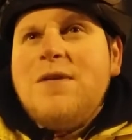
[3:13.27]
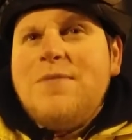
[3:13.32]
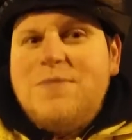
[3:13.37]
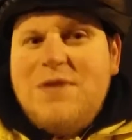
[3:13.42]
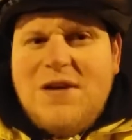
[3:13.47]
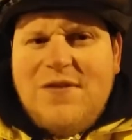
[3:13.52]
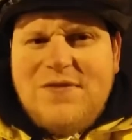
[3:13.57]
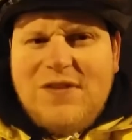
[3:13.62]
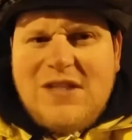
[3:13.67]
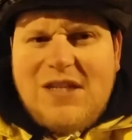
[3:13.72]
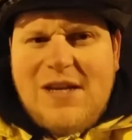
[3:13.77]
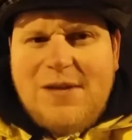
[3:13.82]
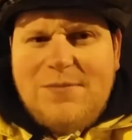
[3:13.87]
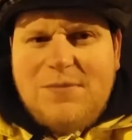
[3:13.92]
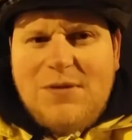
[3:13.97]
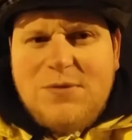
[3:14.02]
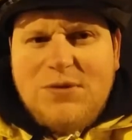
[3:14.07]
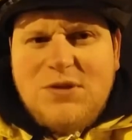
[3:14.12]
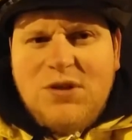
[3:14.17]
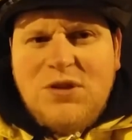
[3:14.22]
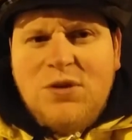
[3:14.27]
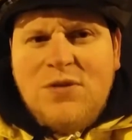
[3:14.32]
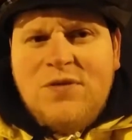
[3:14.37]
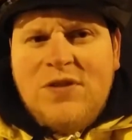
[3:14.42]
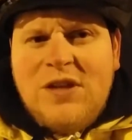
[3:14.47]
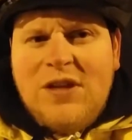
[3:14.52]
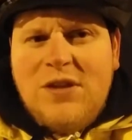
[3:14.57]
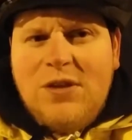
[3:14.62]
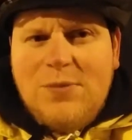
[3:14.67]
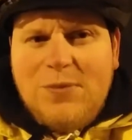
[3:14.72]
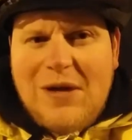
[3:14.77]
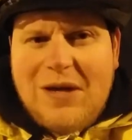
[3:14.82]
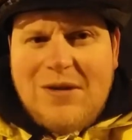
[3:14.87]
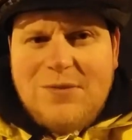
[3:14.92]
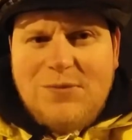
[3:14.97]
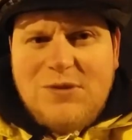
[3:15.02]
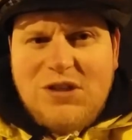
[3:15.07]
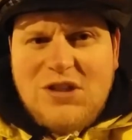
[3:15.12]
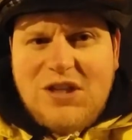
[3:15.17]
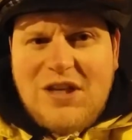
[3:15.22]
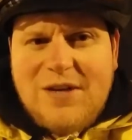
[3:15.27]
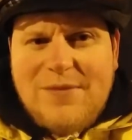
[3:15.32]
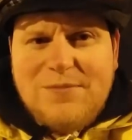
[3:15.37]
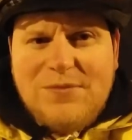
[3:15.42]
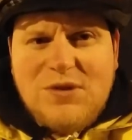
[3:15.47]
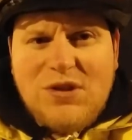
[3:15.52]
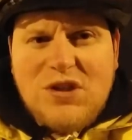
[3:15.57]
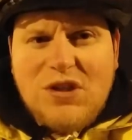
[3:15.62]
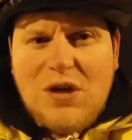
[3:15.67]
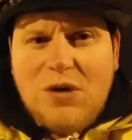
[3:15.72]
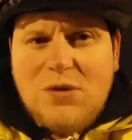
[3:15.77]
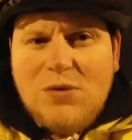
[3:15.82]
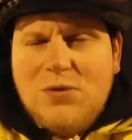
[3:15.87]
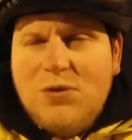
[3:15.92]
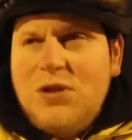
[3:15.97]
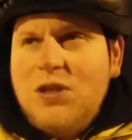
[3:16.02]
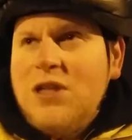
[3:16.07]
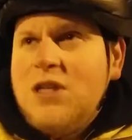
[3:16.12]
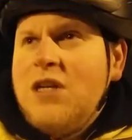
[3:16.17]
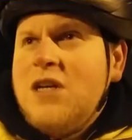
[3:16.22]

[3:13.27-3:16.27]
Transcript: There was an oven in the way which Kim sold.